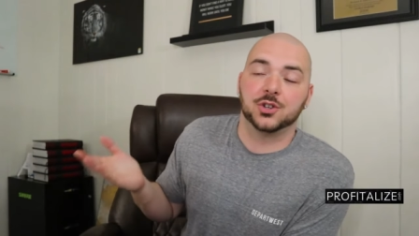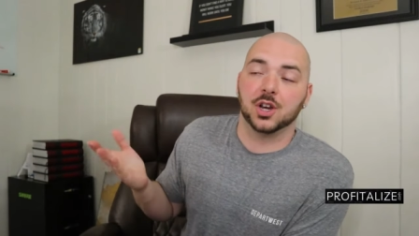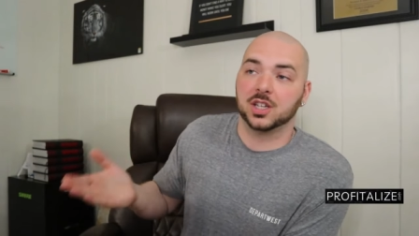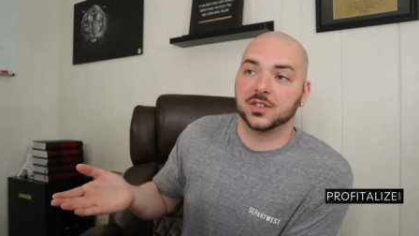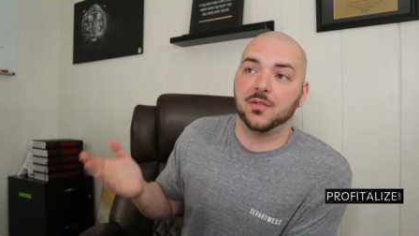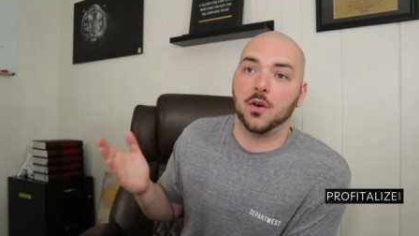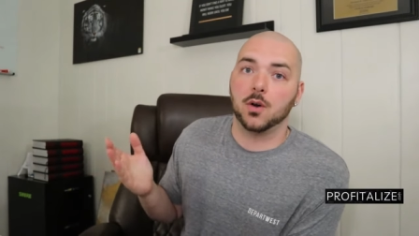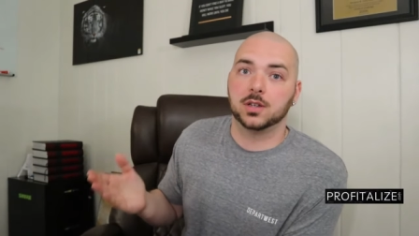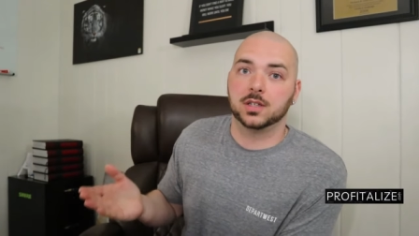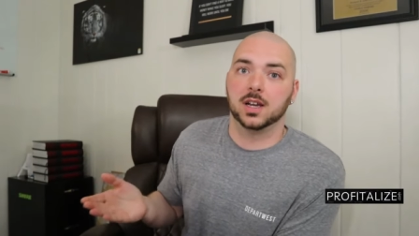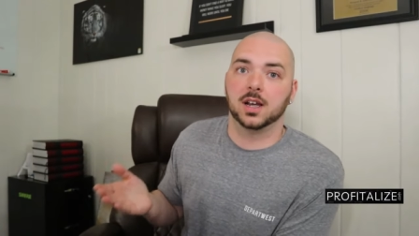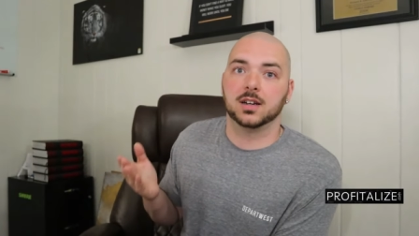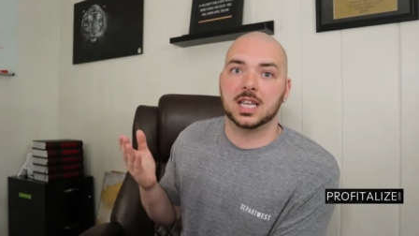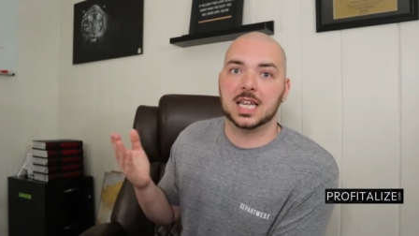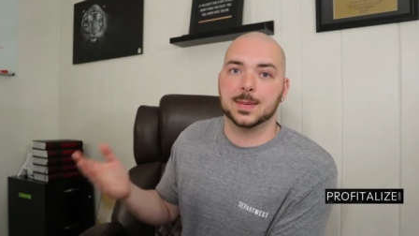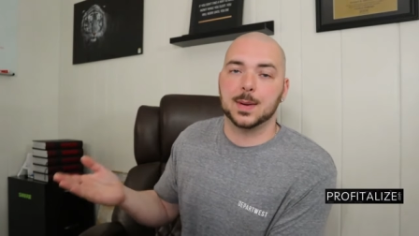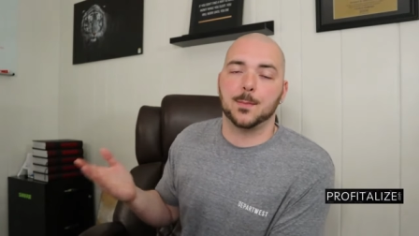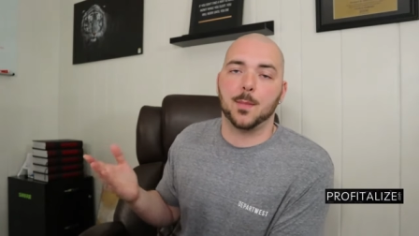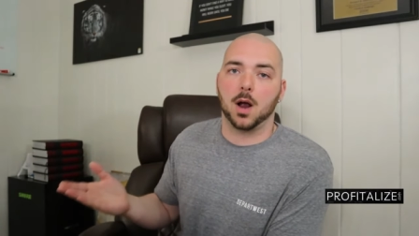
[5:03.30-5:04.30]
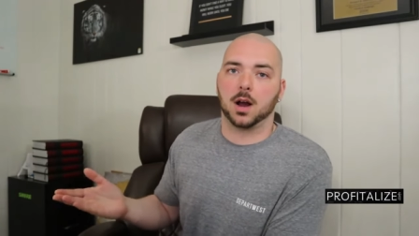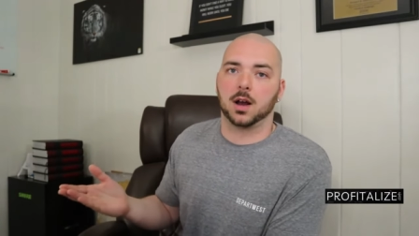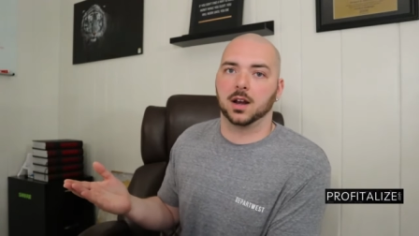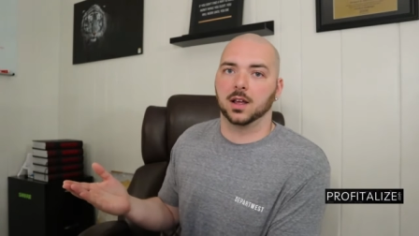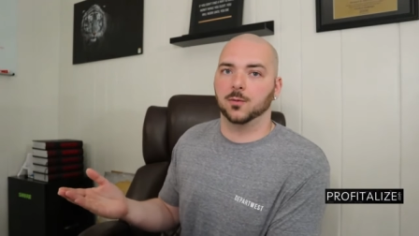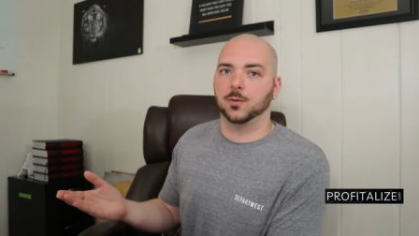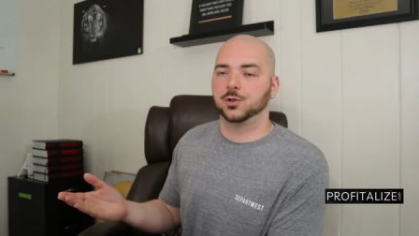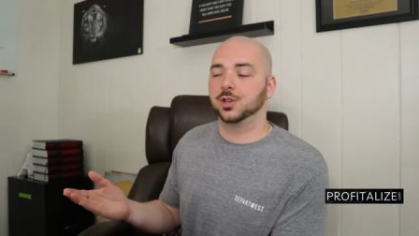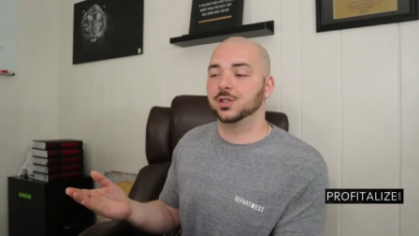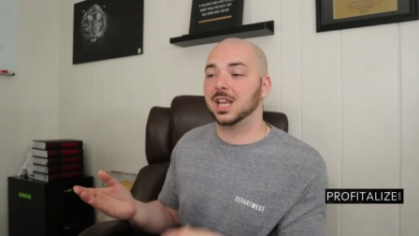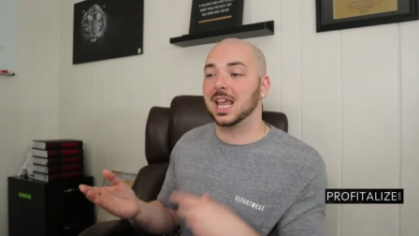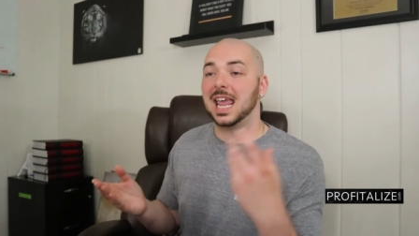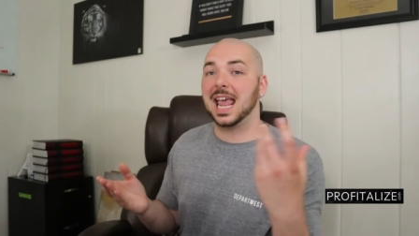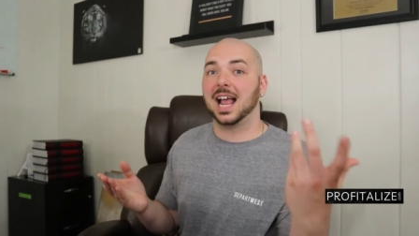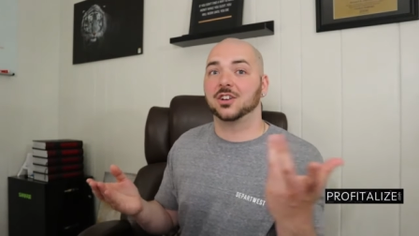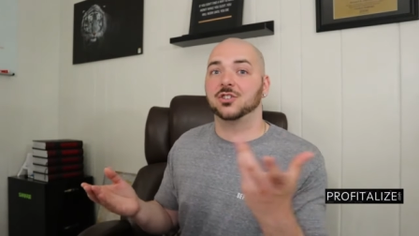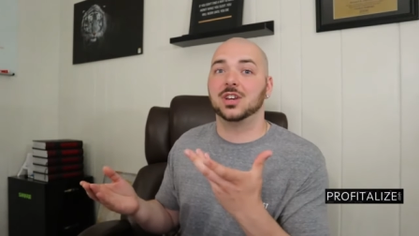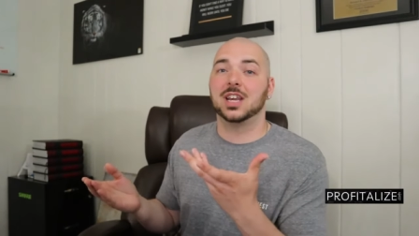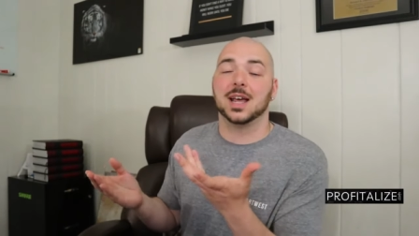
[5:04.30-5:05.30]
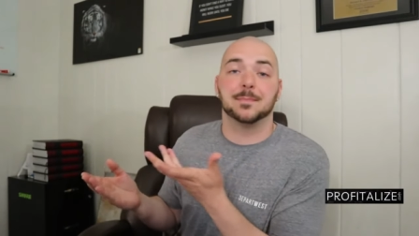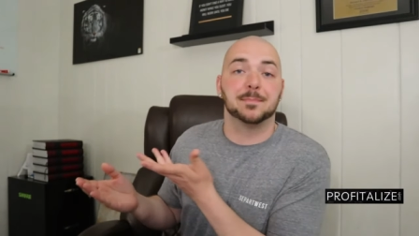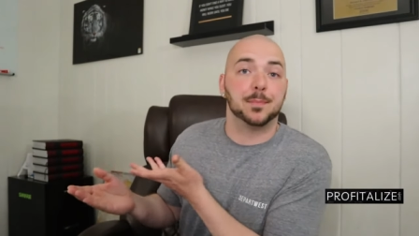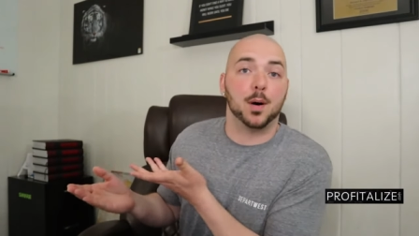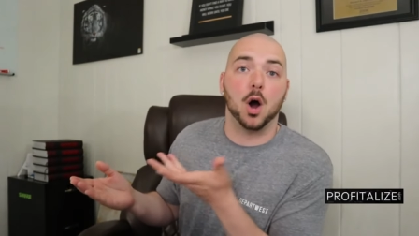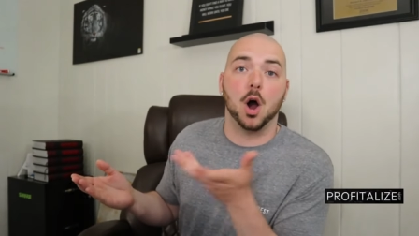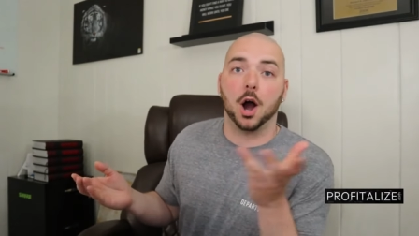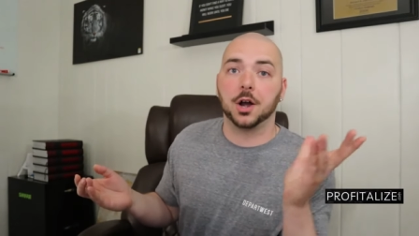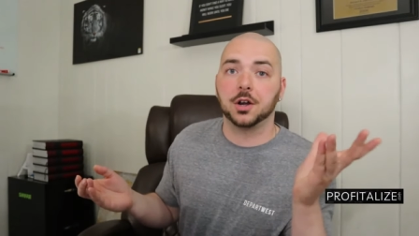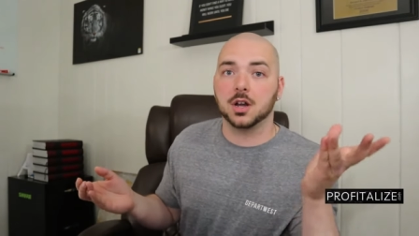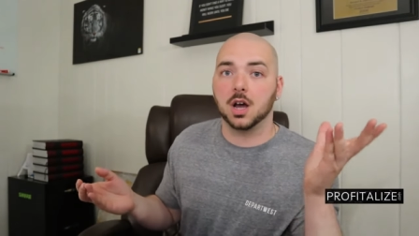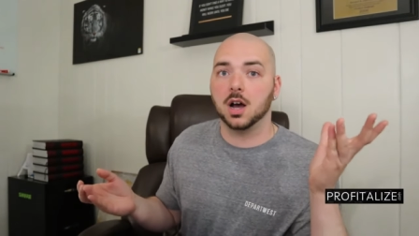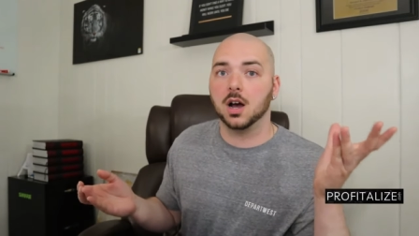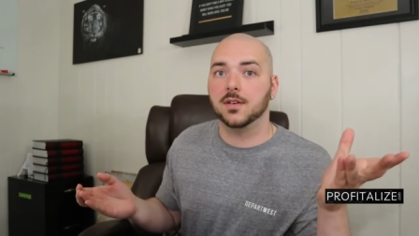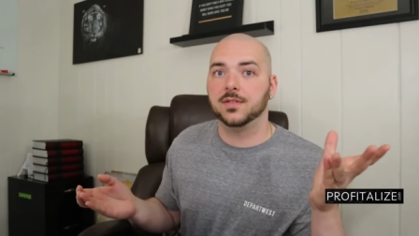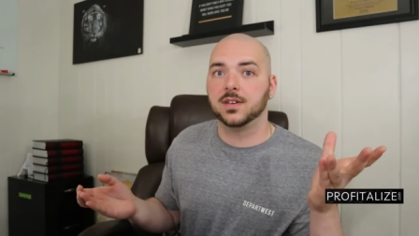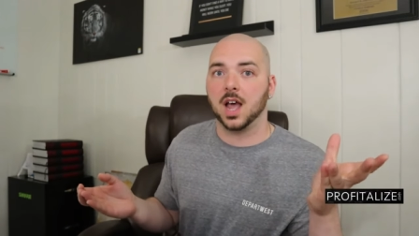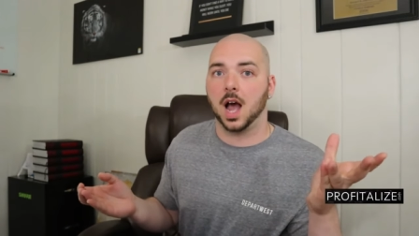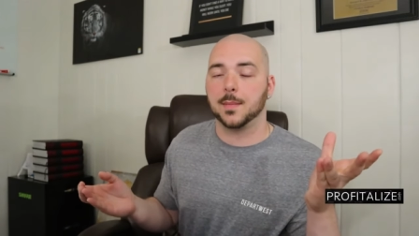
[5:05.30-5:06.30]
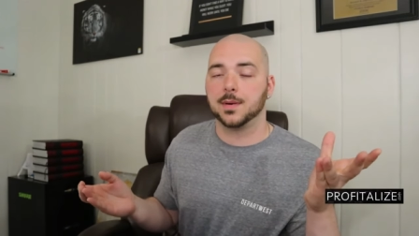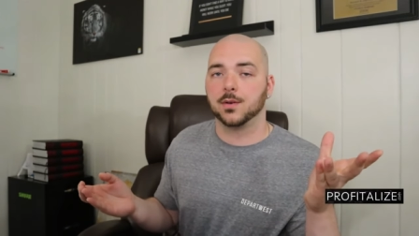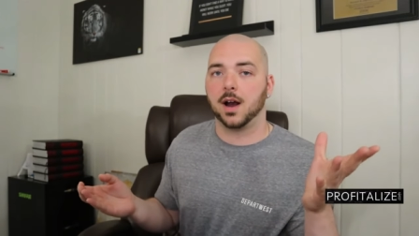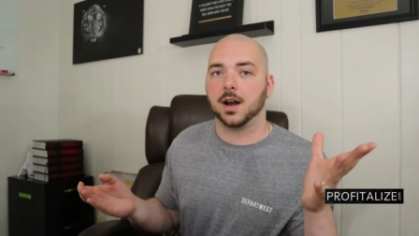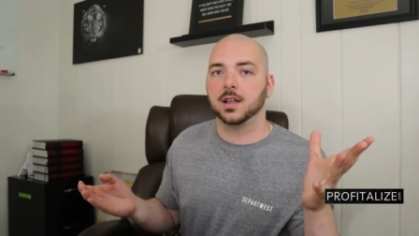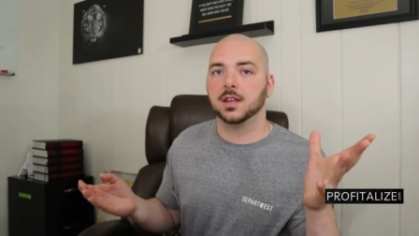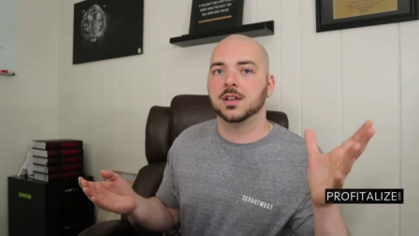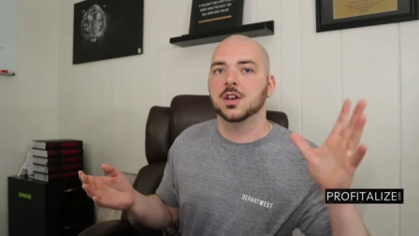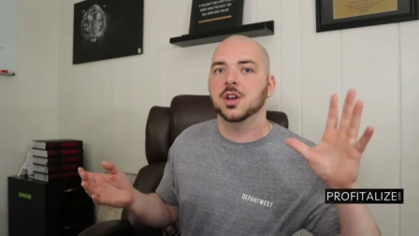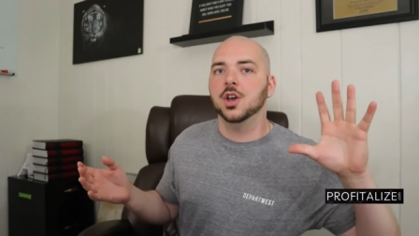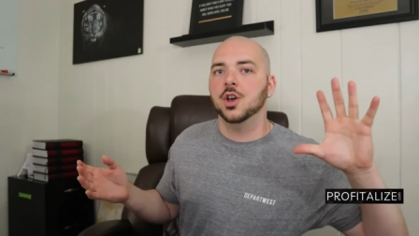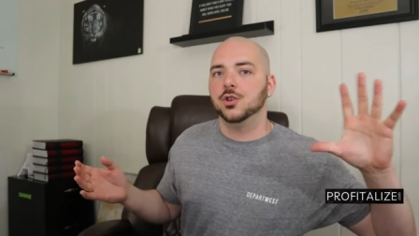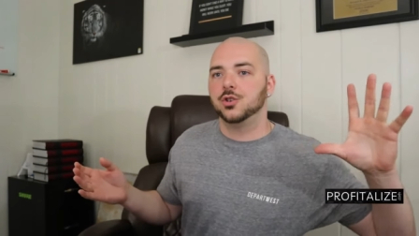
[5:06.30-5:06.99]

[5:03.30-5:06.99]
just focusing on email marketing, which is a, actually a part of copywriting.